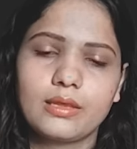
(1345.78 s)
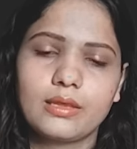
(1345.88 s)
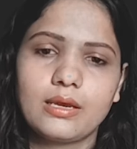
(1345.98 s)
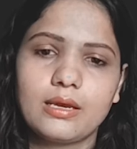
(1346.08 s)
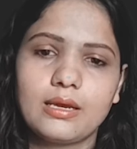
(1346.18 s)

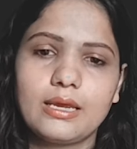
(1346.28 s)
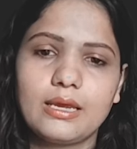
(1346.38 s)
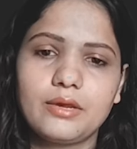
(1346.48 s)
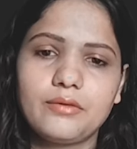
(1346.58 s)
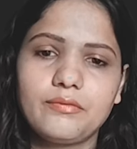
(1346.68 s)
If
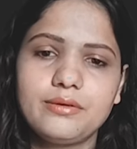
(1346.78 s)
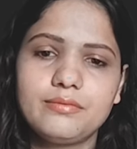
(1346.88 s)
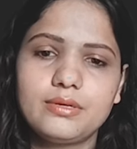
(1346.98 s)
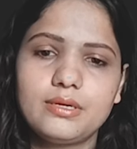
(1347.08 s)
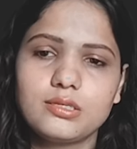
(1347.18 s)
anyone
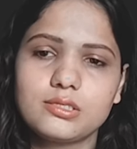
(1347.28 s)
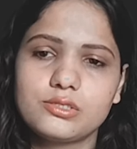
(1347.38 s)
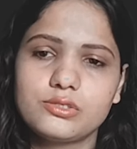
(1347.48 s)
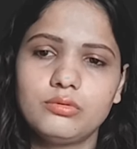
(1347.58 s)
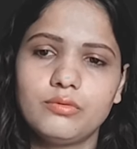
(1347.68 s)
asks
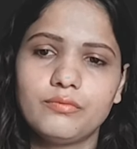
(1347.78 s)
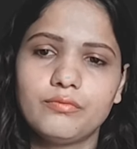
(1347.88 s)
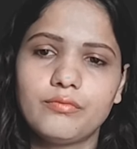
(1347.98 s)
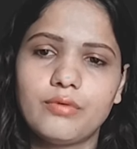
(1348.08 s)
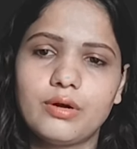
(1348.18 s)
you
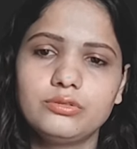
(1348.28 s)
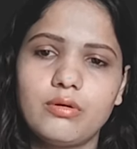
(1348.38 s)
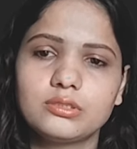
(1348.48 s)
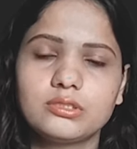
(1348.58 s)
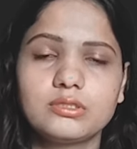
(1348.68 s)
what do you
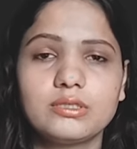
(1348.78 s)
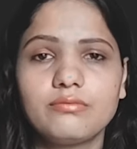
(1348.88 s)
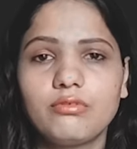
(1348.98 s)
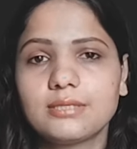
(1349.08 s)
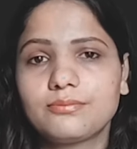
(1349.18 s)
understand from
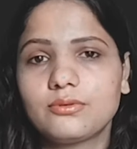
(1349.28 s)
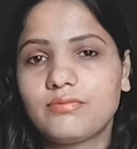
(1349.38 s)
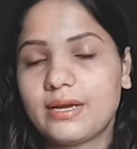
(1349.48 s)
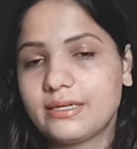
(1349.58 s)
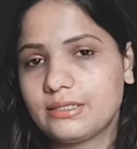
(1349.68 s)

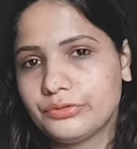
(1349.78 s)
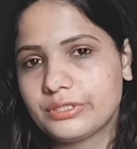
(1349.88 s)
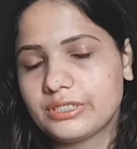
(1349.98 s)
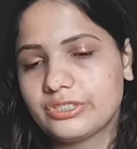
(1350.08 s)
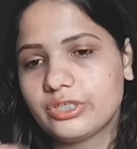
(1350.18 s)
saprophytic
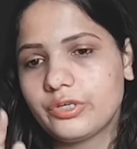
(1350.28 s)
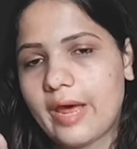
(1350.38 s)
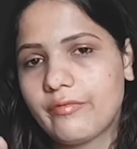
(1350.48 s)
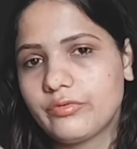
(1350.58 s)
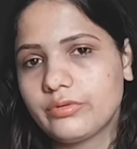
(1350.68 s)
nutrition, you
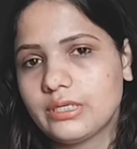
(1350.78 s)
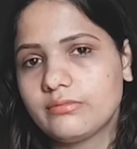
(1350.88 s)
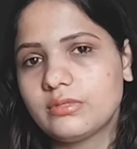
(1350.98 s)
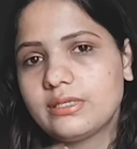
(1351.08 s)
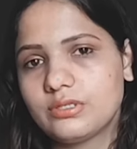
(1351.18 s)
have to give the
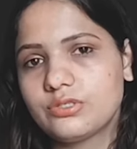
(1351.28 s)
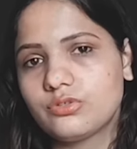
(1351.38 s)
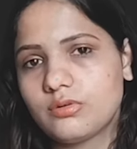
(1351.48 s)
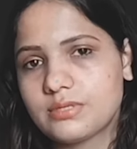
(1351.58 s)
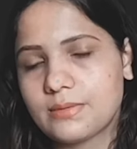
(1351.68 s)
definition of
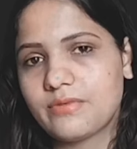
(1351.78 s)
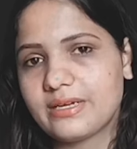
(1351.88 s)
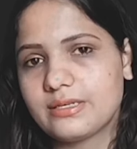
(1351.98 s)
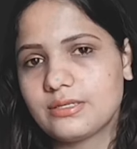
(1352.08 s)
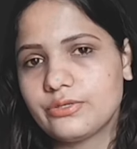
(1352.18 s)

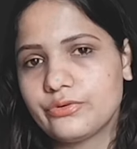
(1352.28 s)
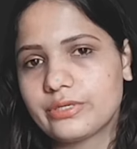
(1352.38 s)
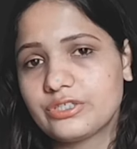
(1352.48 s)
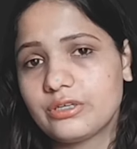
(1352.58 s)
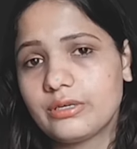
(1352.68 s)
saprophytic
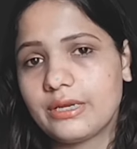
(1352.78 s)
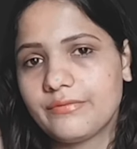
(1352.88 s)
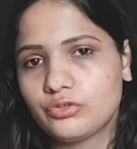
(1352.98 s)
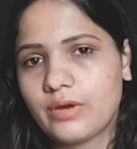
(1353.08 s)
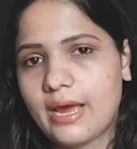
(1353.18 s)
nutrition, in which
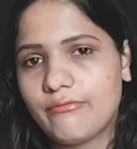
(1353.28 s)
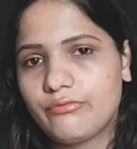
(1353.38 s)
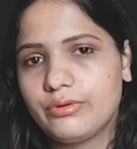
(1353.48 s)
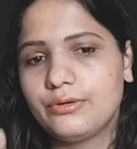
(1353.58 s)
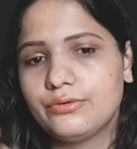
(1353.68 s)
you have to
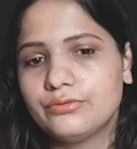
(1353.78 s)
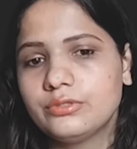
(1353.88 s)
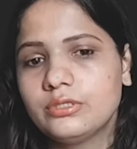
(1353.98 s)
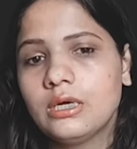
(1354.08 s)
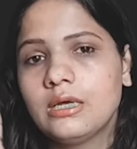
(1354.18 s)
include
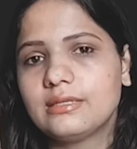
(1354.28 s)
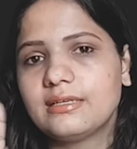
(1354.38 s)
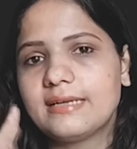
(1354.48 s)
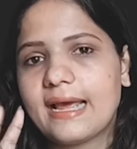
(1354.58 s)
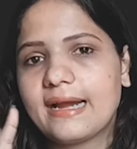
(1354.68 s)
the
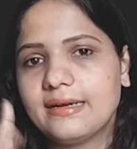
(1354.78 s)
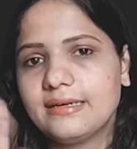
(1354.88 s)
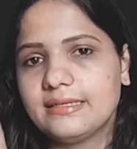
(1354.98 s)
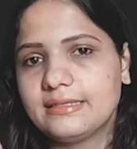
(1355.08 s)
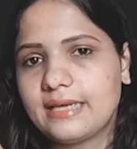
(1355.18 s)
dead and
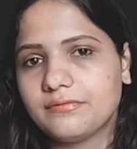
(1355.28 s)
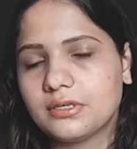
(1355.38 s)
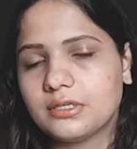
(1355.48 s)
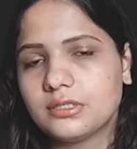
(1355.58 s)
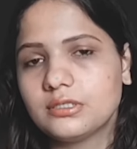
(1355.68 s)
decaying
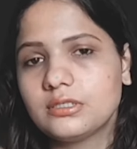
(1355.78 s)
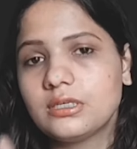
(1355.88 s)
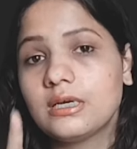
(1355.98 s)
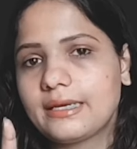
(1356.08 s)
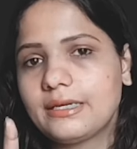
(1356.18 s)
word.
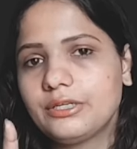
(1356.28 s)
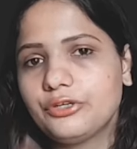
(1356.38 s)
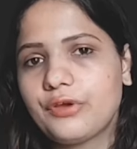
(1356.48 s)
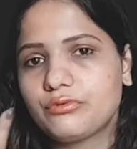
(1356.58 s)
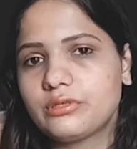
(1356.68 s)
Second, you
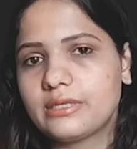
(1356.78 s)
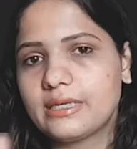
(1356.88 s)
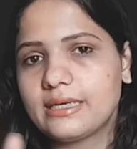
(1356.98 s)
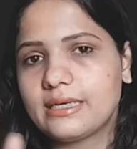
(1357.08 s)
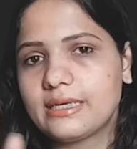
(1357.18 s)
have to tell
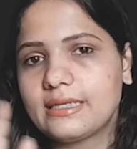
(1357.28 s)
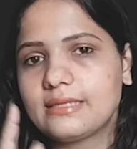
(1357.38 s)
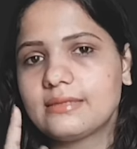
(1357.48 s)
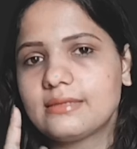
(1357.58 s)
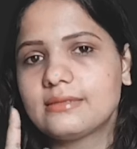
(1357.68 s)
the
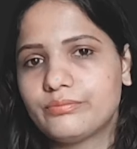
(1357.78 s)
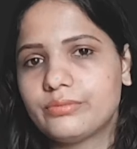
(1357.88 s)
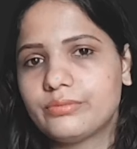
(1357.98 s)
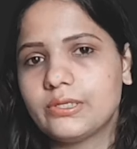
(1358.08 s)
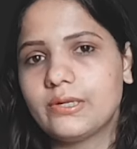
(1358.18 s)
example which
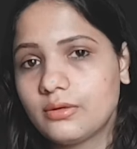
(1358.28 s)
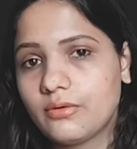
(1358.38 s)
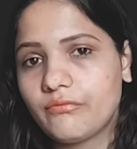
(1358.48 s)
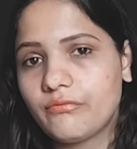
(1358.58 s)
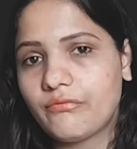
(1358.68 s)
are
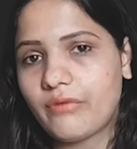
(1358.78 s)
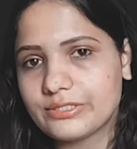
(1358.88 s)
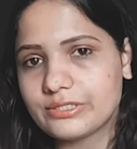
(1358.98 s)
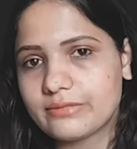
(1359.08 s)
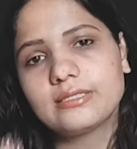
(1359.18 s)
fungus.
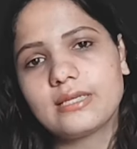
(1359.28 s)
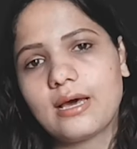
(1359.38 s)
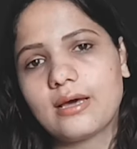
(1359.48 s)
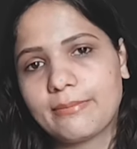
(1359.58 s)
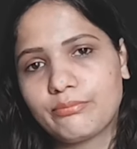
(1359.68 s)
Fungus are
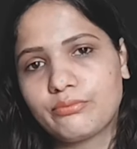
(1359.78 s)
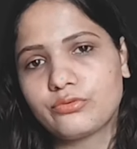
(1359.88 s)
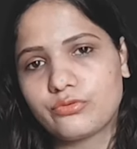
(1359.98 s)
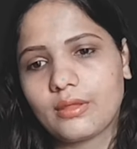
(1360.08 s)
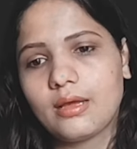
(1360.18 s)

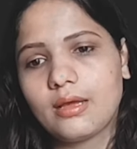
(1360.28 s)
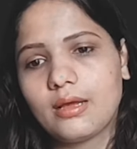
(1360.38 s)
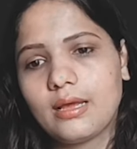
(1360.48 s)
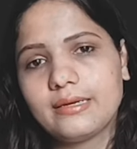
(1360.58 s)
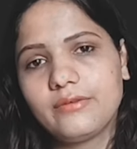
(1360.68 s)
saprotrophs.
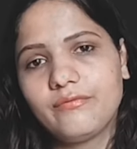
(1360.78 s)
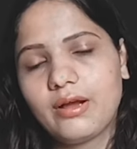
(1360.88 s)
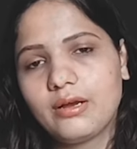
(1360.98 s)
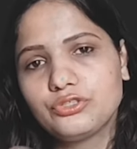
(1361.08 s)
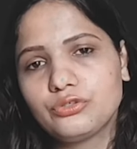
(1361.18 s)
And in
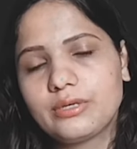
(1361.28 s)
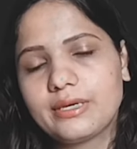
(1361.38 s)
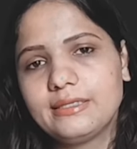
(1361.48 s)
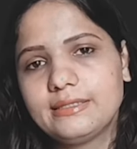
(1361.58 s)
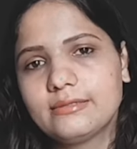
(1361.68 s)
fungus, you can
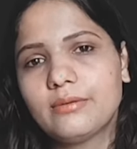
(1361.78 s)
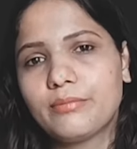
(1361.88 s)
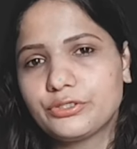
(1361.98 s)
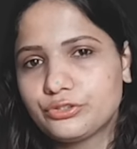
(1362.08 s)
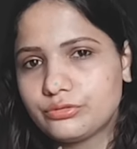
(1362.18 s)
tell the
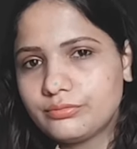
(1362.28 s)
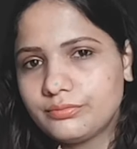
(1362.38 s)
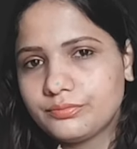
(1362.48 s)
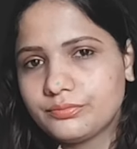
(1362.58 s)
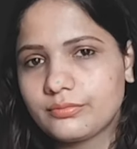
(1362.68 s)
mushroom,
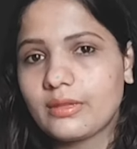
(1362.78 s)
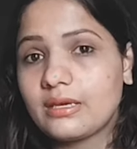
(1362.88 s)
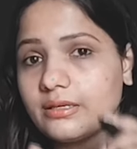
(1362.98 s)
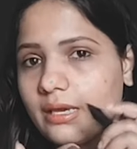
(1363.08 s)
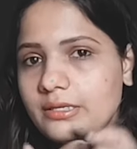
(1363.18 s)

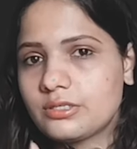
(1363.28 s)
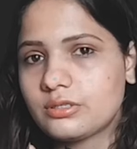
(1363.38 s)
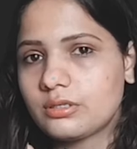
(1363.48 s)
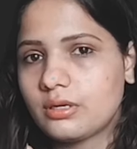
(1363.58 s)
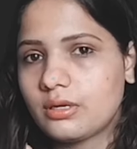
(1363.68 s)
yeast,
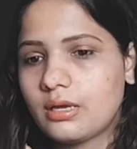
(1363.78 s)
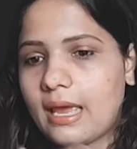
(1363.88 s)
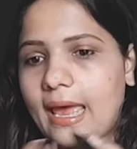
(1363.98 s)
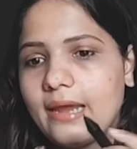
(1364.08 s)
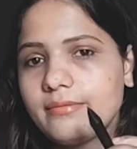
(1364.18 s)

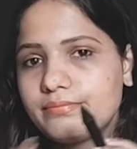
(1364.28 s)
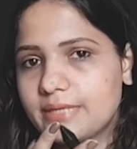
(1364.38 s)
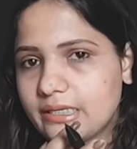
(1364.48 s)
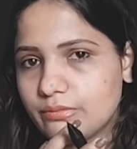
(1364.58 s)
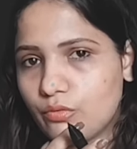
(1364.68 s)
and
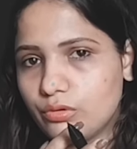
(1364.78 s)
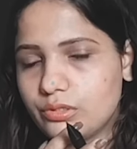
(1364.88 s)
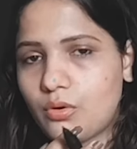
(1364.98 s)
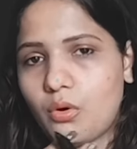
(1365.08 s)
bread mold.